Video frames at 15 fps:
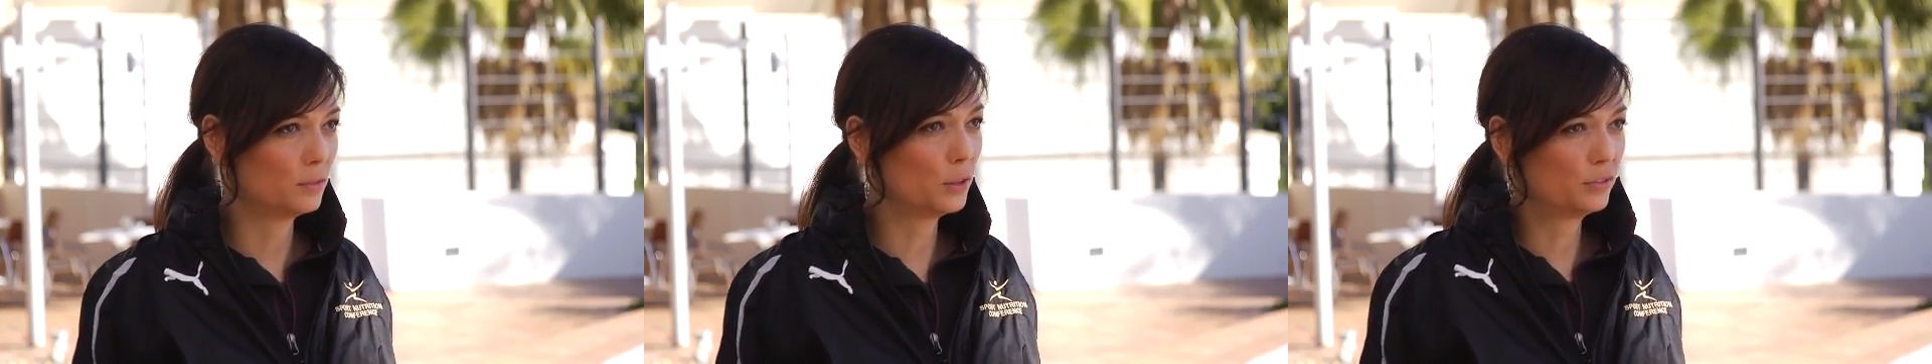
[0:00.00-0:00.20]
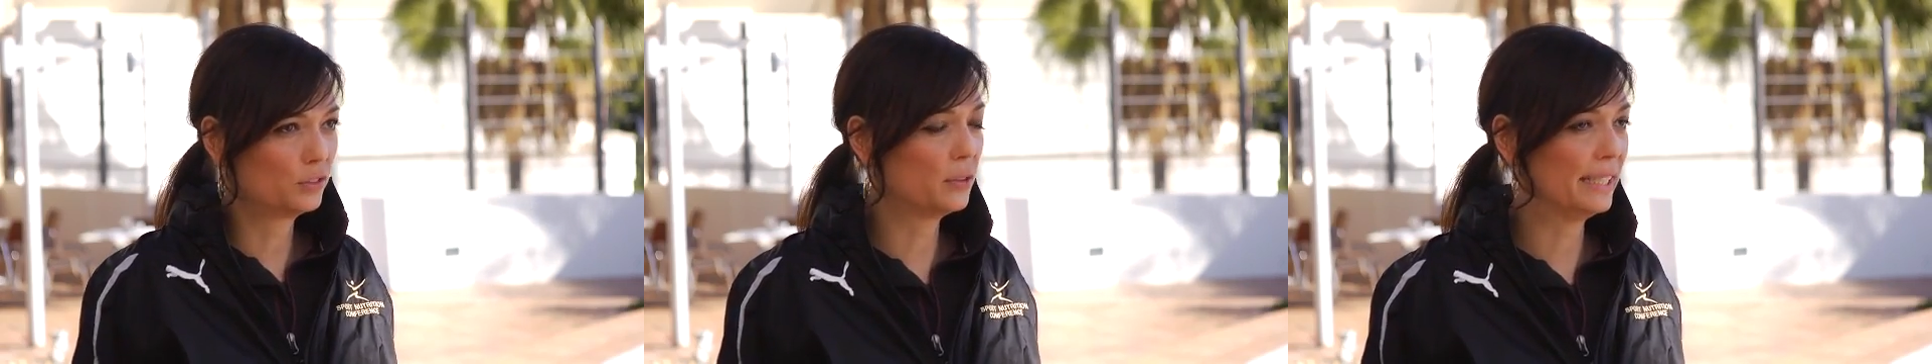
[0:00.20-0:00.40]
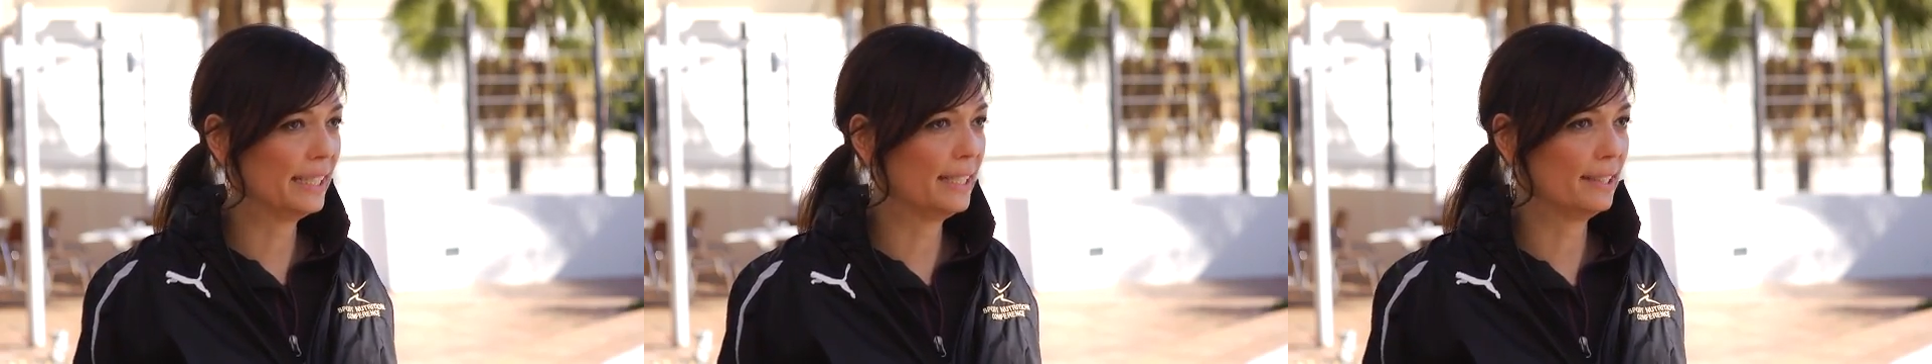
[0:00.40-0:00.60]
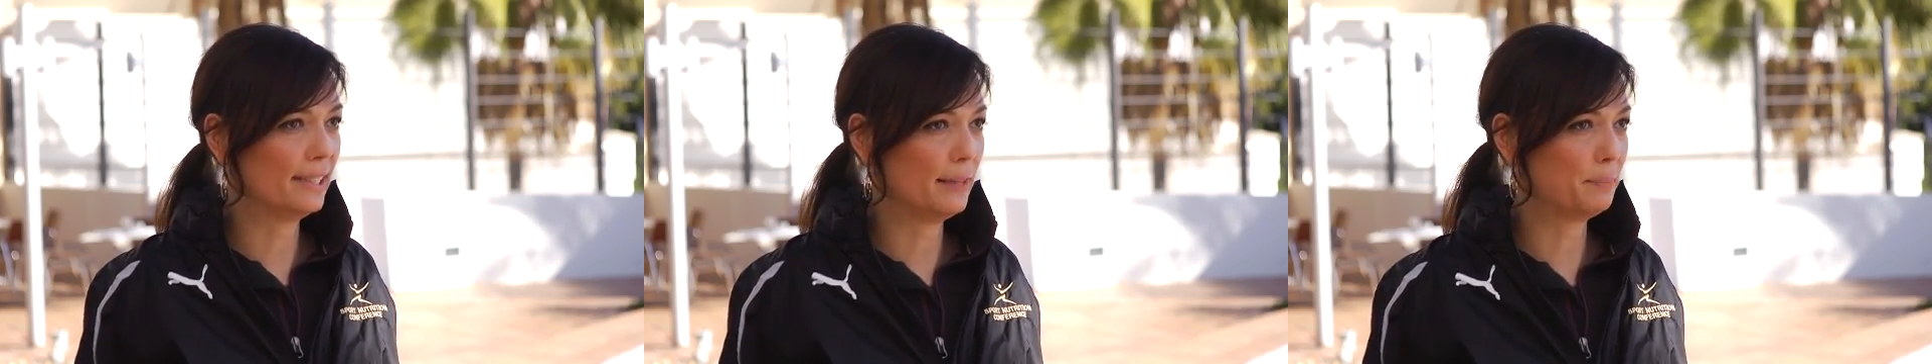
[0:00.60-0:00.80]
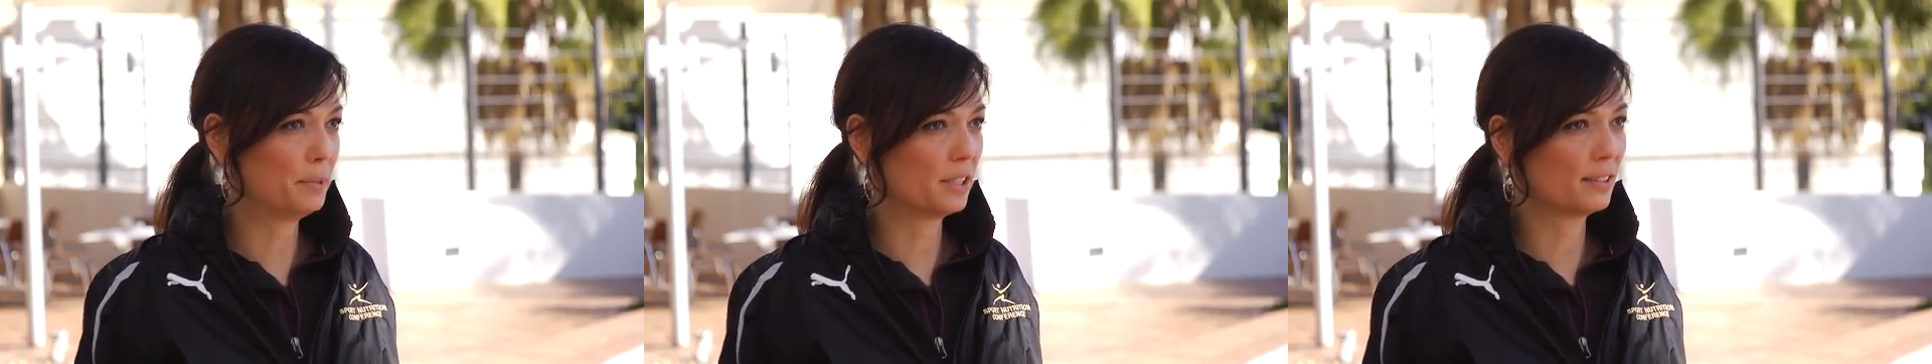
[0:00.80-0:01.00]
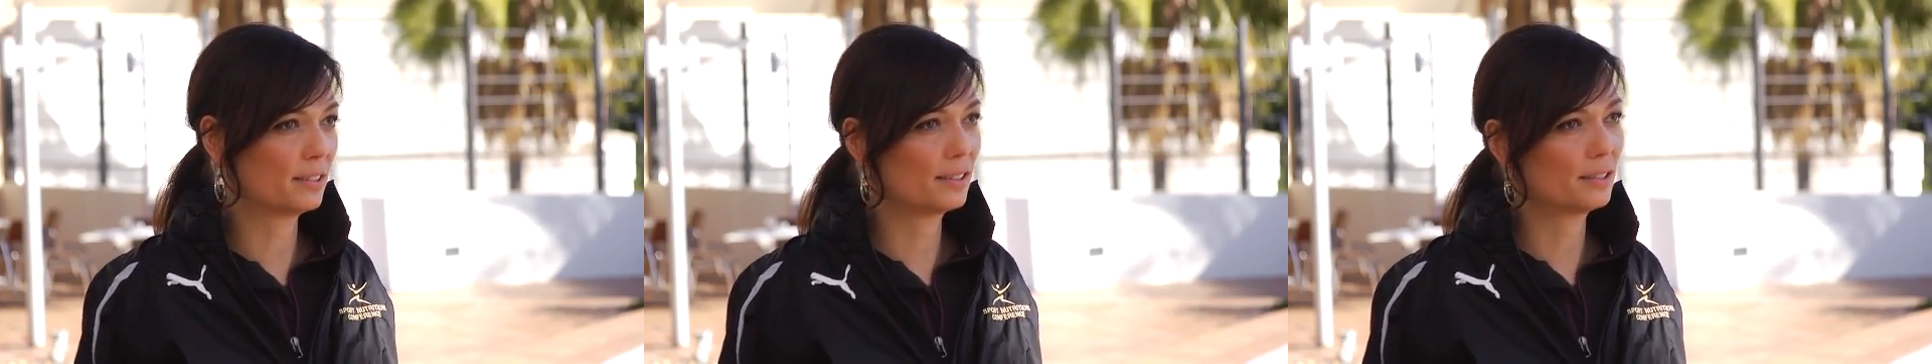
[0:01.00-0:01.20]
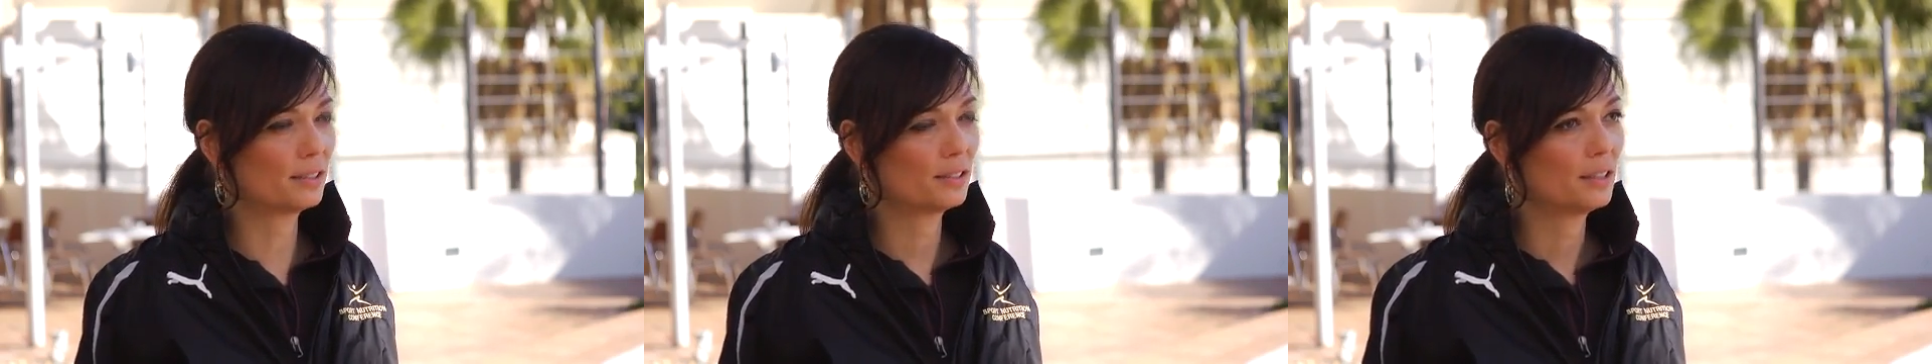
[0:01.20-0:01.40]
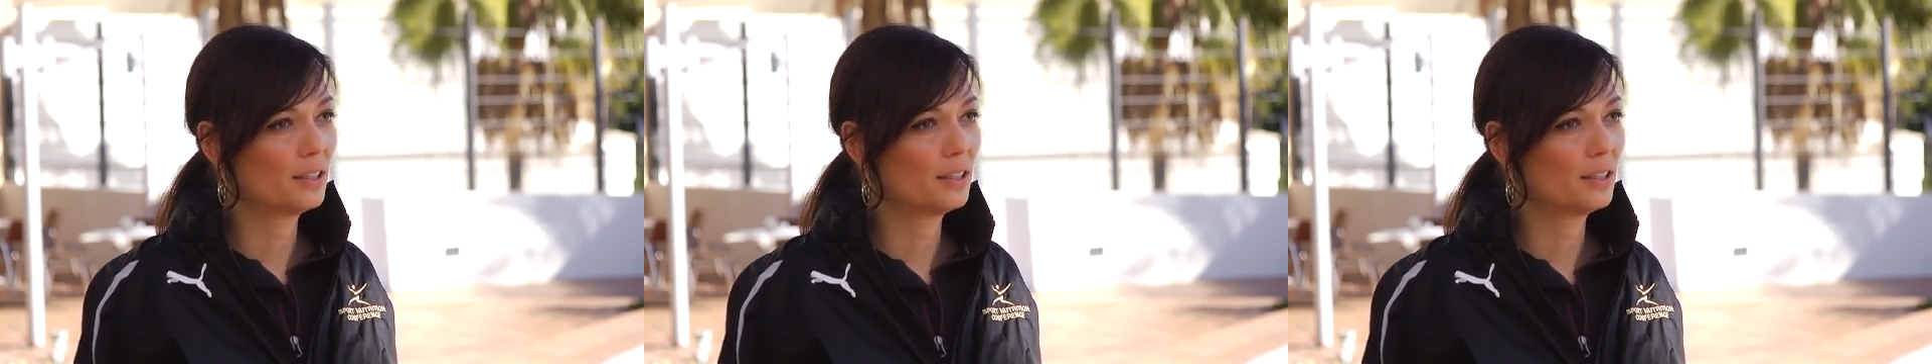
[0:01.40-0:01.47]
of training adaptations.